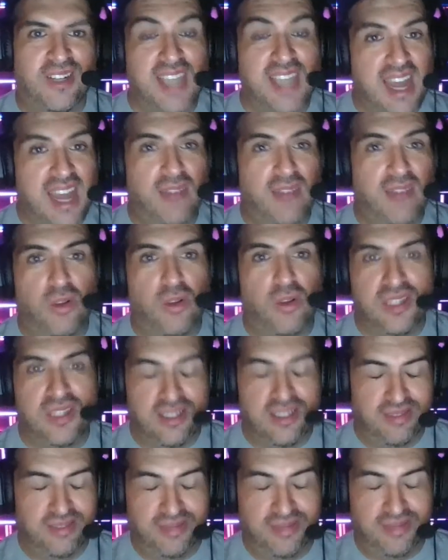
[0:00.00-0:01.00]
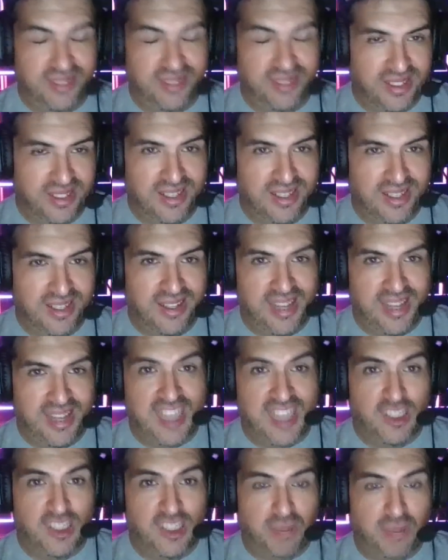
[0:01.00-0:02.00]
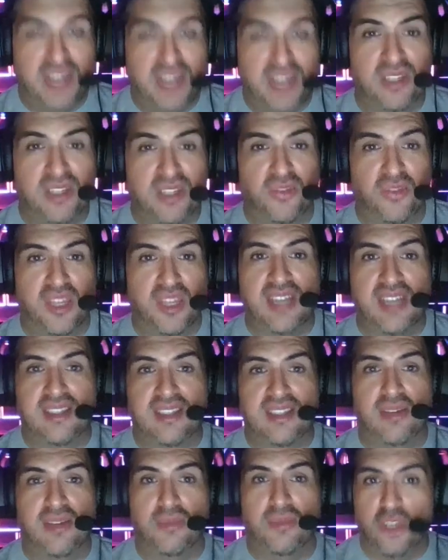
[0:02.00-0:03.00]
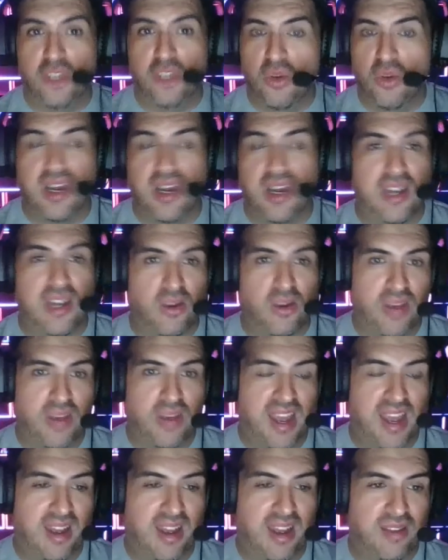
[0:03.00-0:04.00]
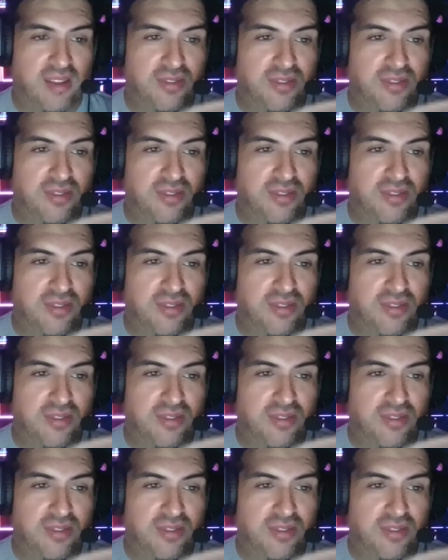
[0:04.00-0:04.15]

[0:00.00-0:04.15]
They have all these expensive things that you and I don't have.